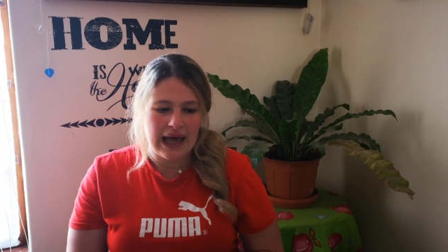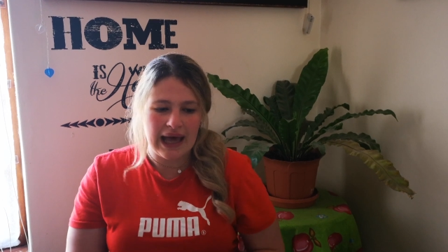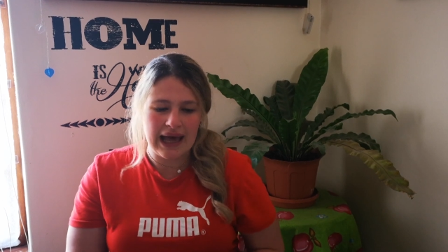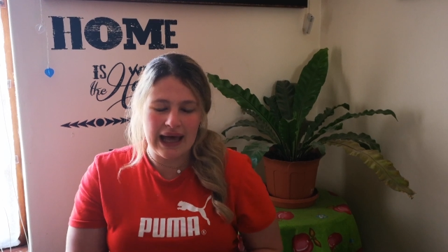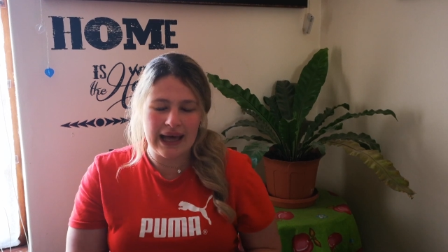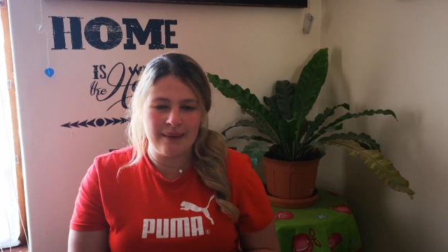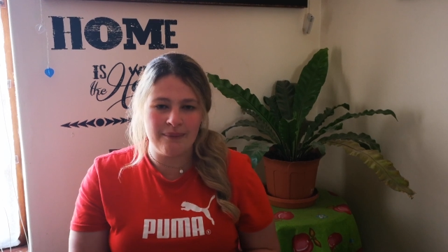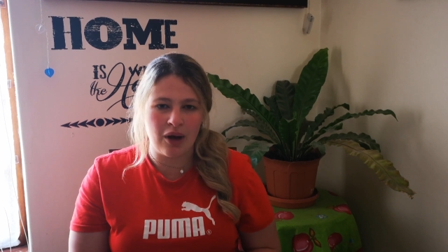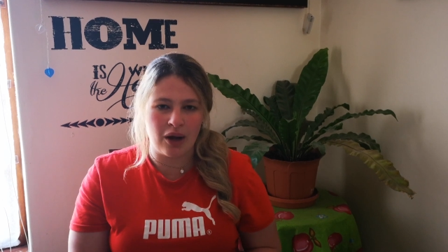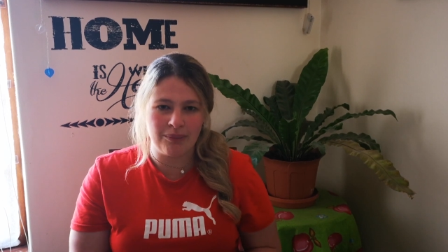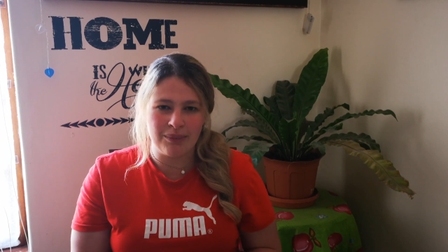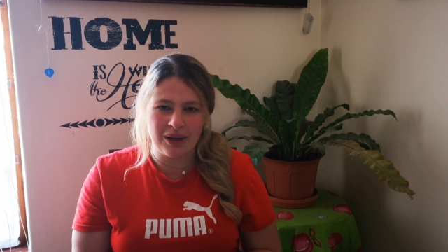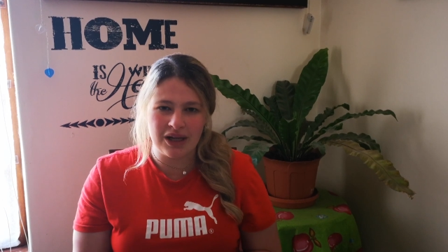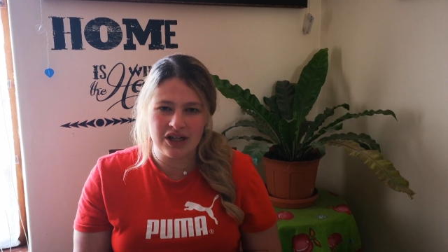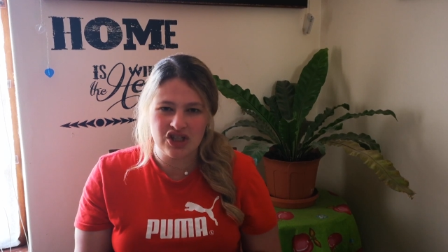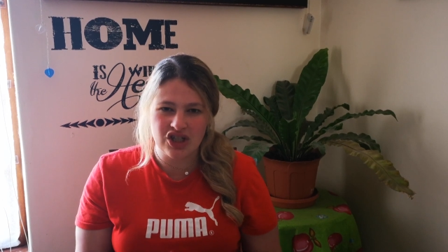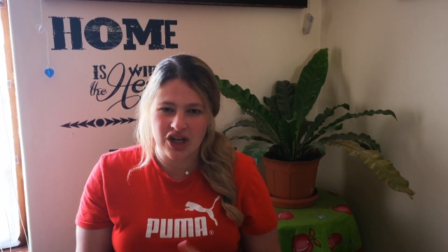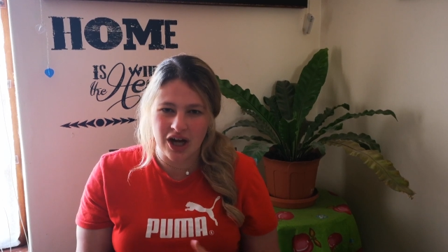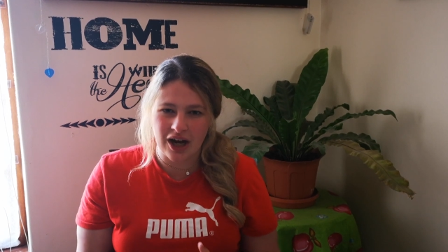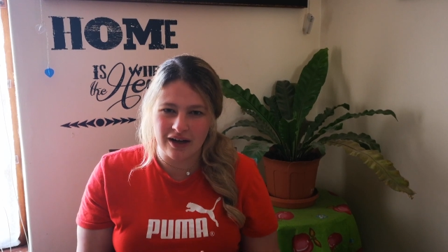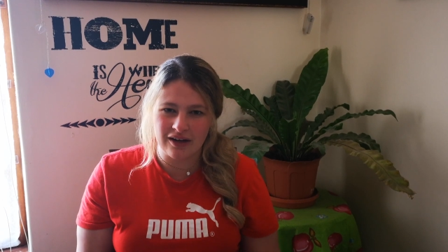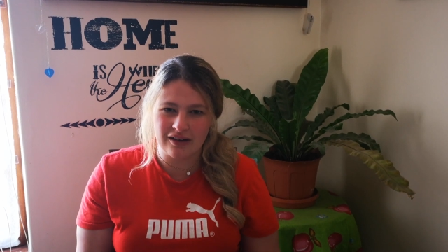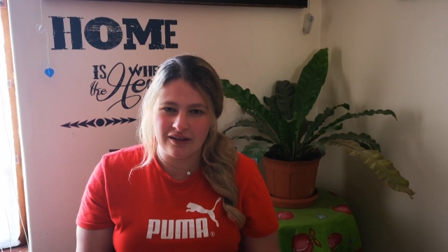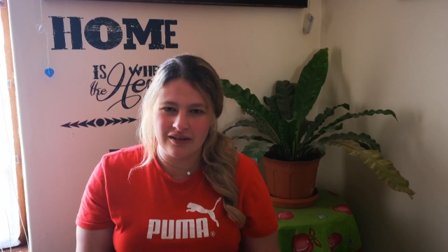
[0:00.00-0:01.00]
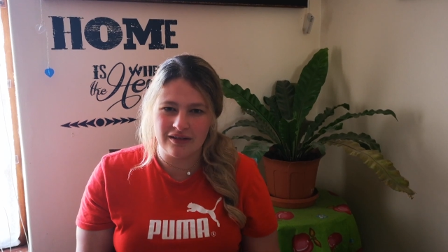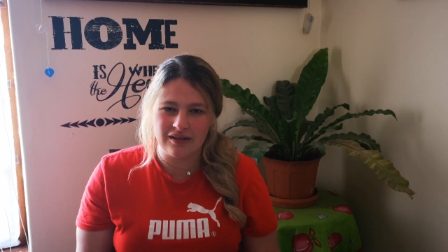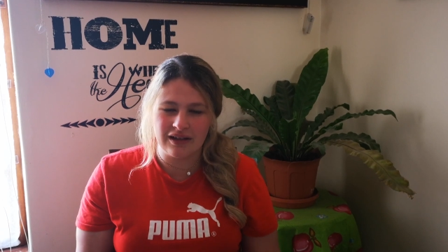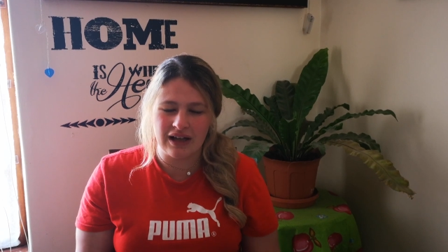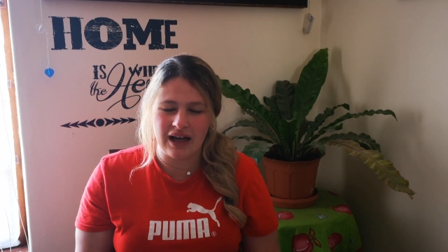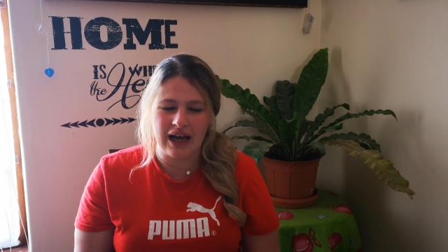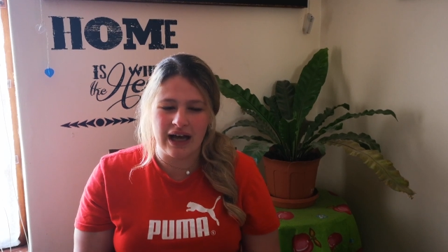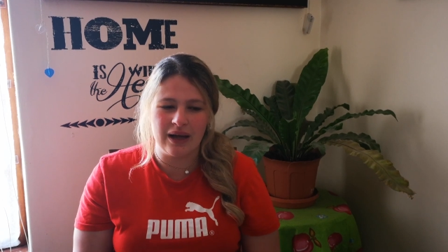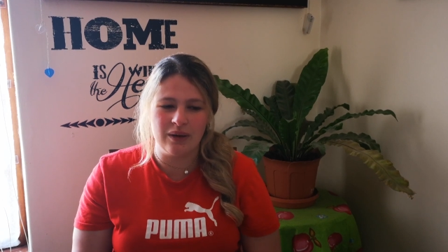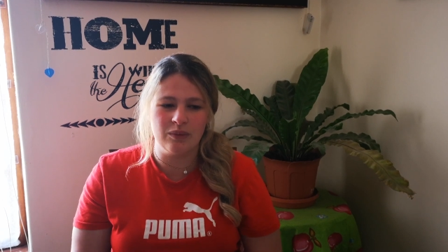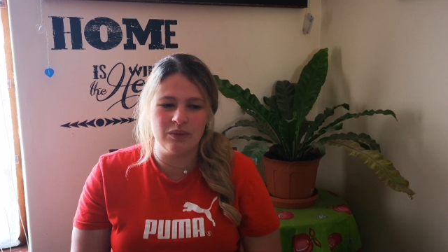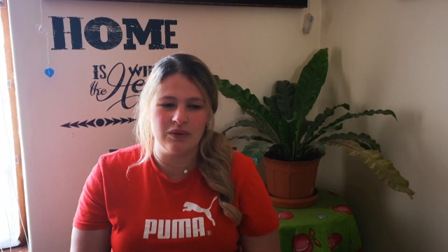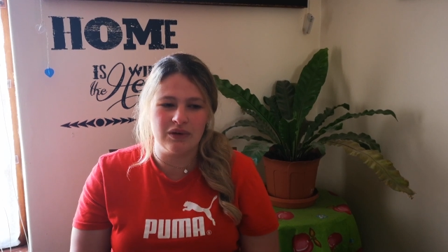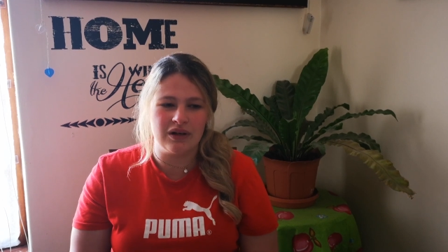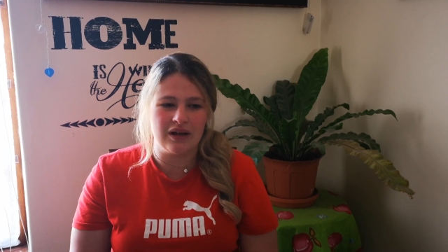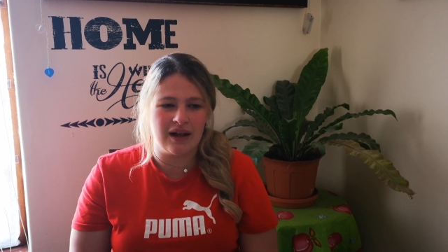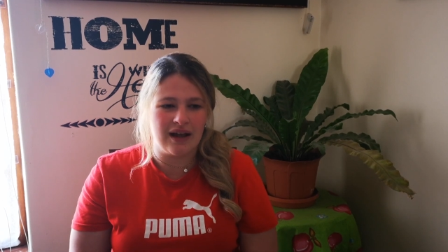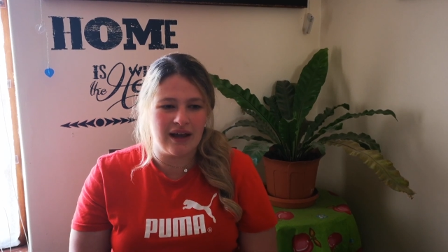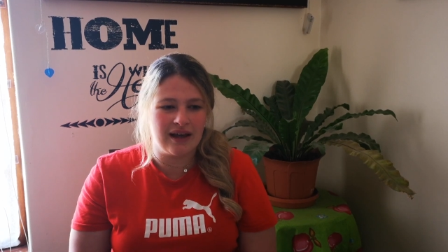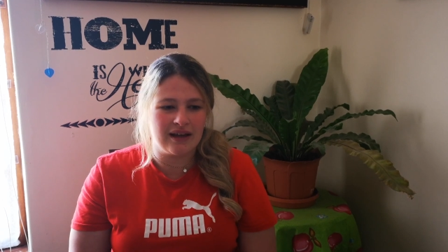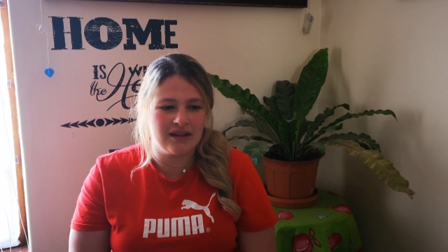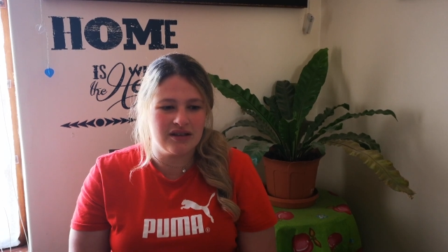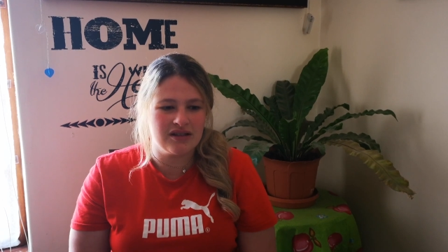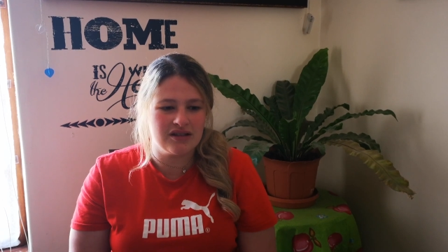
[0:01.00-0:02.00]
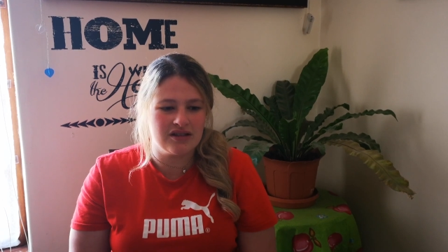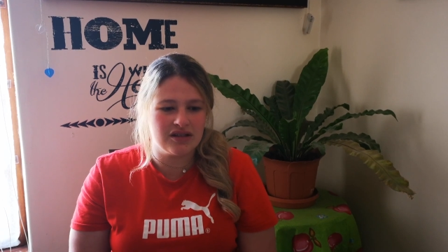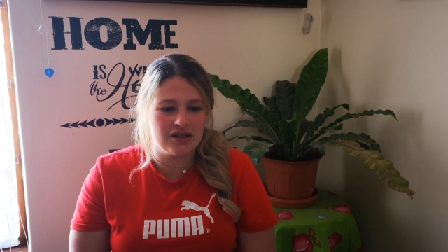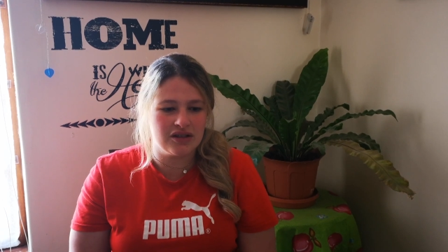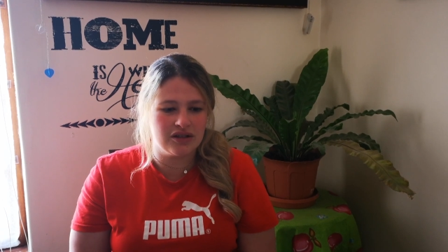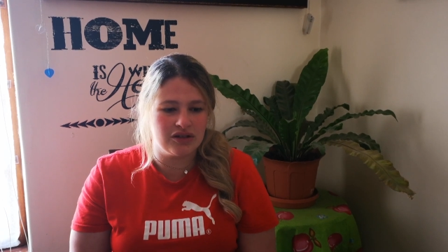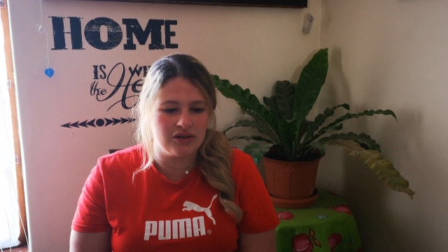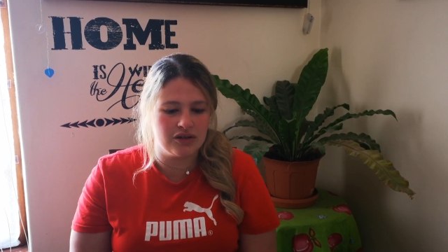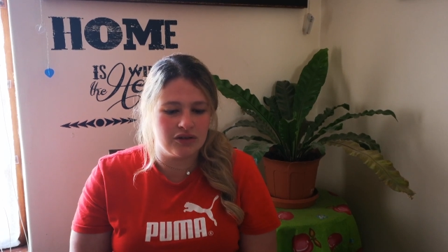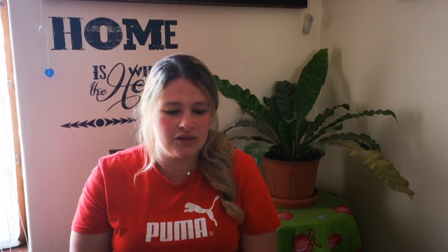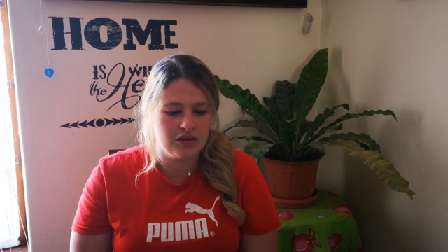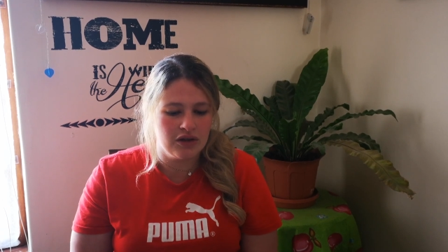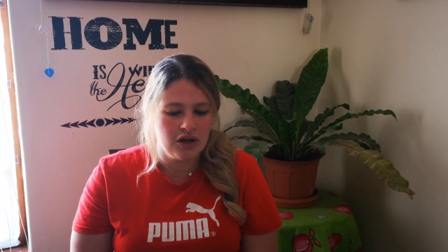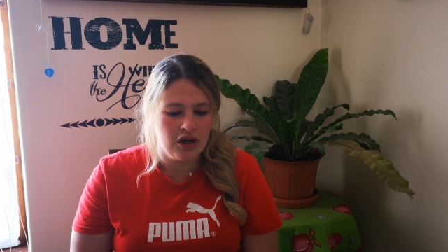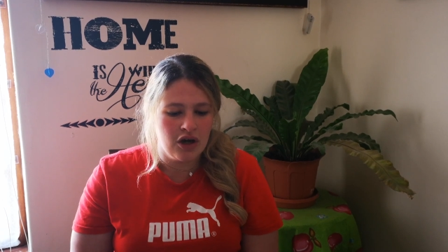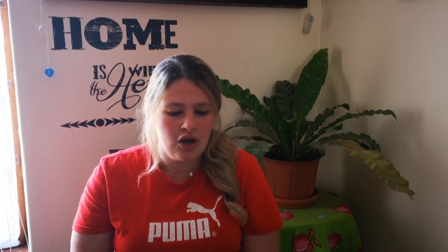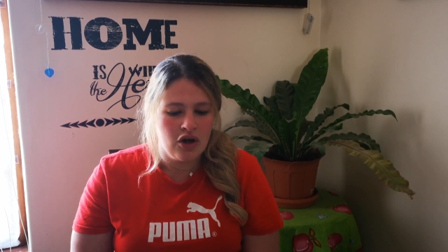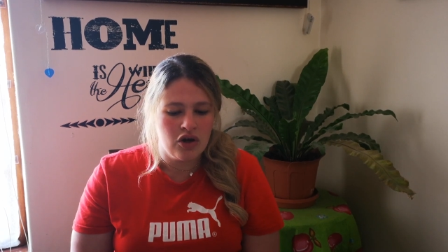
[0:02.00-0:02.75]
On my channel, I would like to